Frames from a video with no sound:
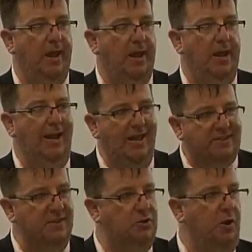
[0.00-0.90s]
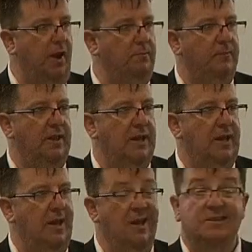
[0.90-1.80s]
Listen to Him.
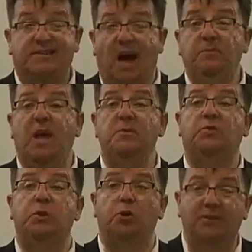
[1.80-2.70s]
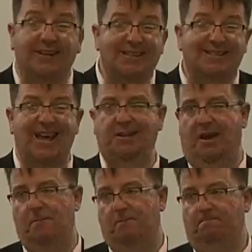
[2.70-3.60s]
Sometimes we don't understand Him.
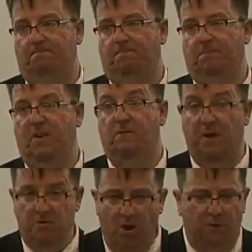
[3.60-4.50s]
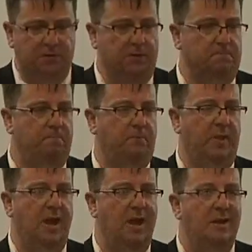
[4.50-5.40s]
Very often.
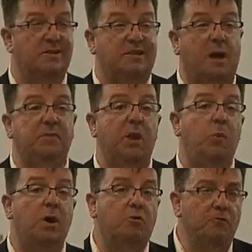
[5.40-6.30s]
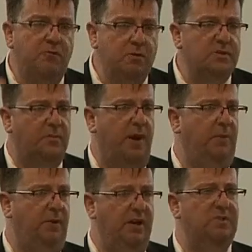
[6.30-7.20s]
Sometimes we are confused by
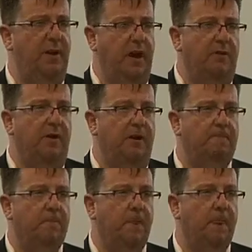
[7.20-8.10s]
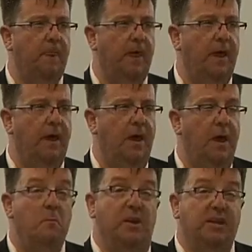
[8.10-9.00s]
His behavior.
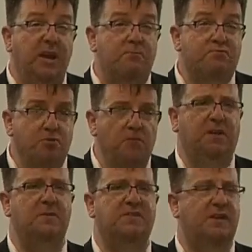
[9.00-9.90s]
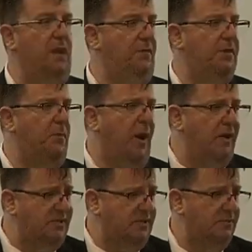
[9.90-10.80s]
But He proved Himself in the past.